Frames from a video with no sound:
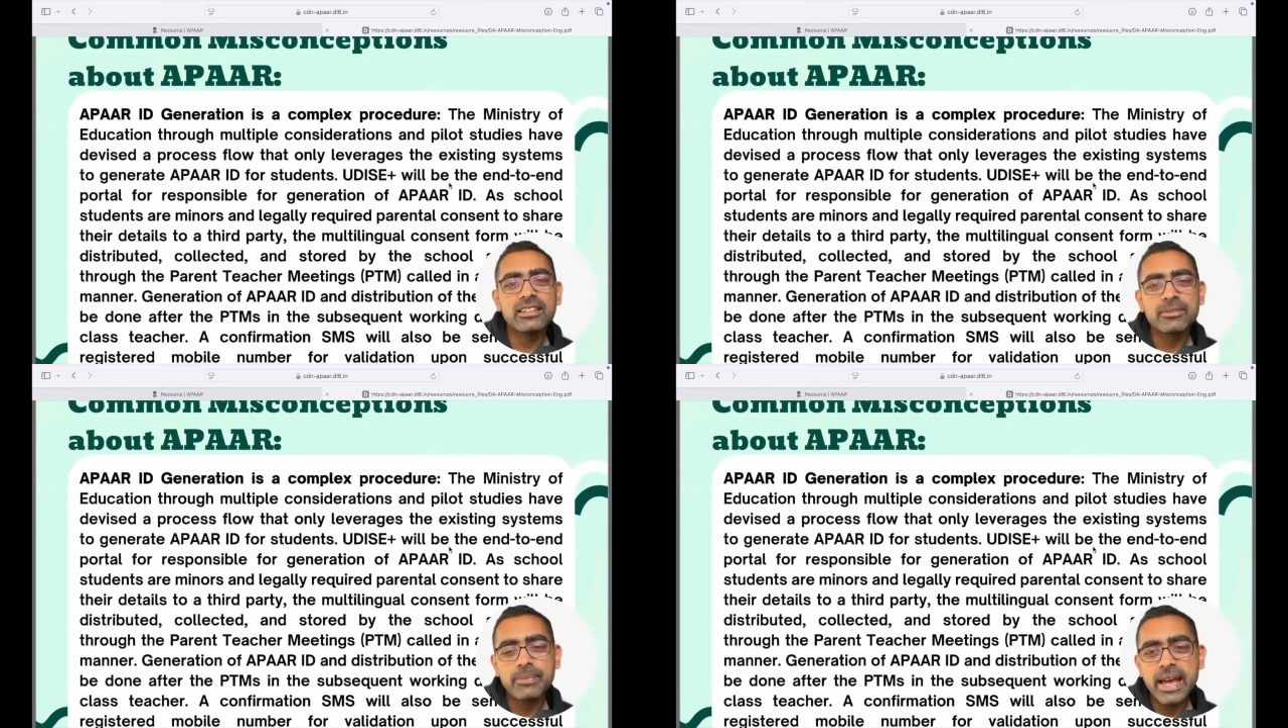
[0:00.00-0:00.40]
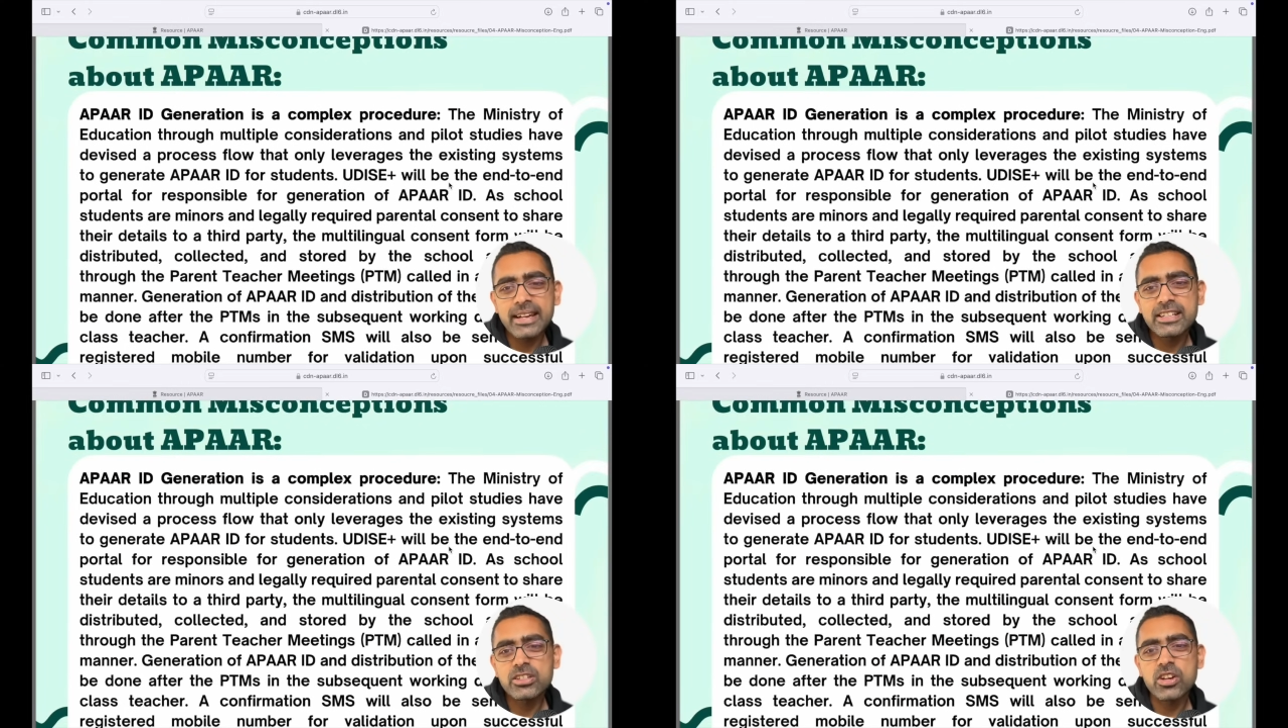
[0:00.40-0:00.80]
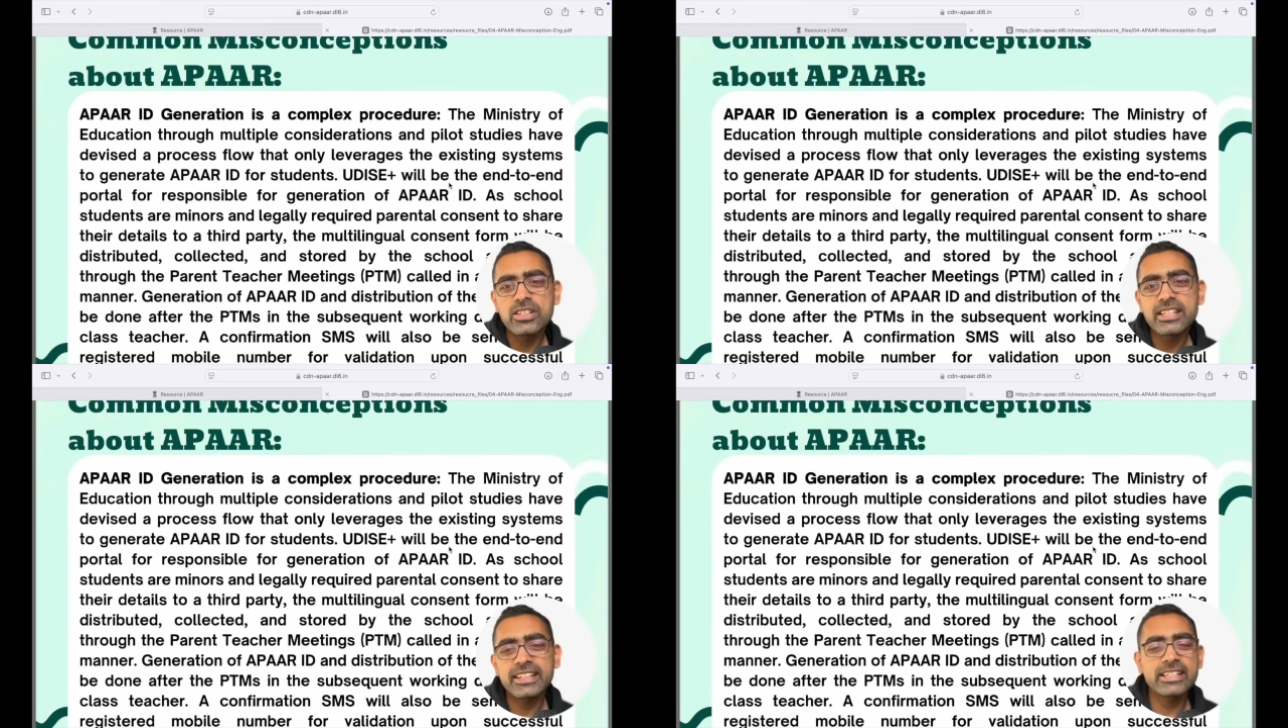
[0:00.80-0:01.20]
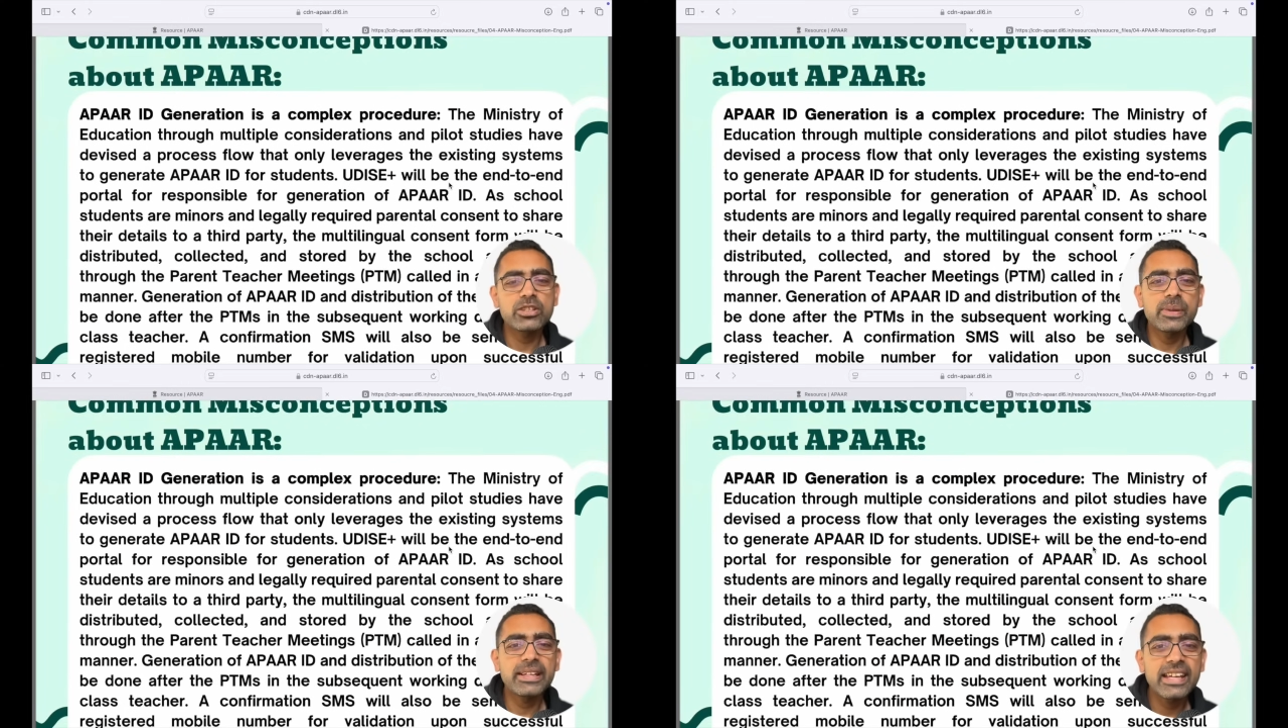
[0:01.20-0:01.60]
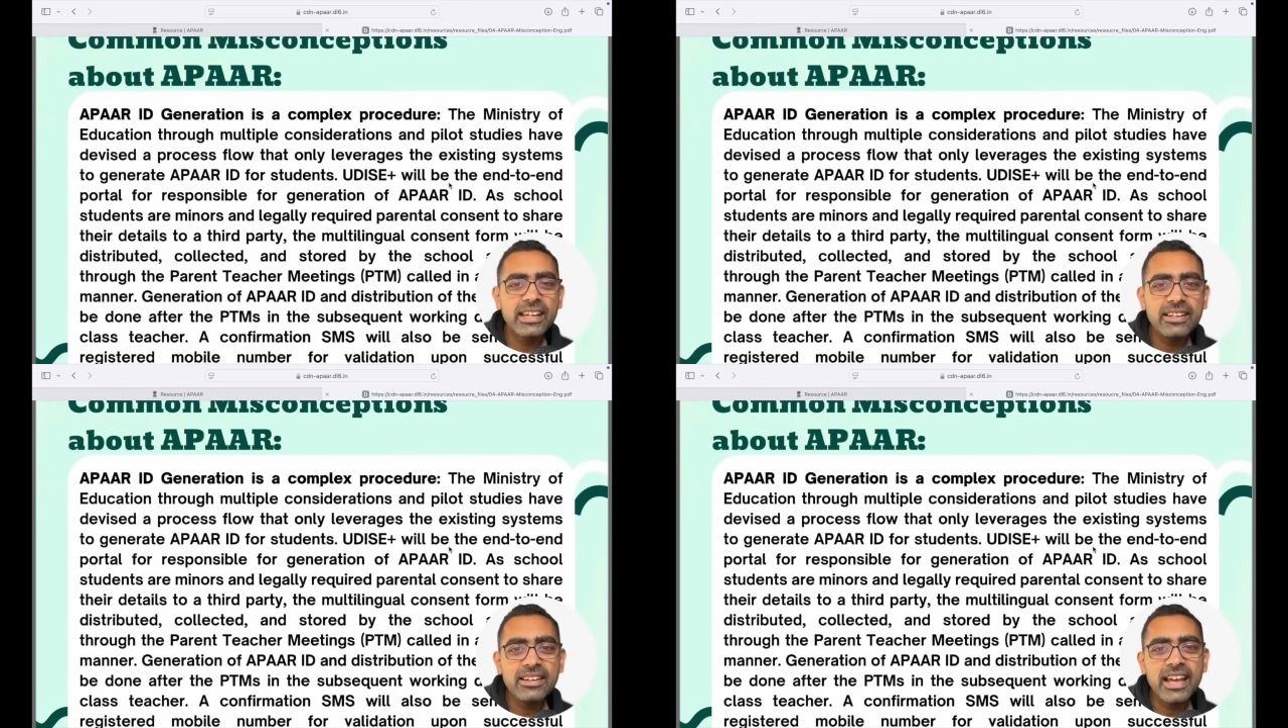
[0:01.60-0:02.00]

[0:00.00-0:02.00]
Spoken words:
parents' consent has to be taken,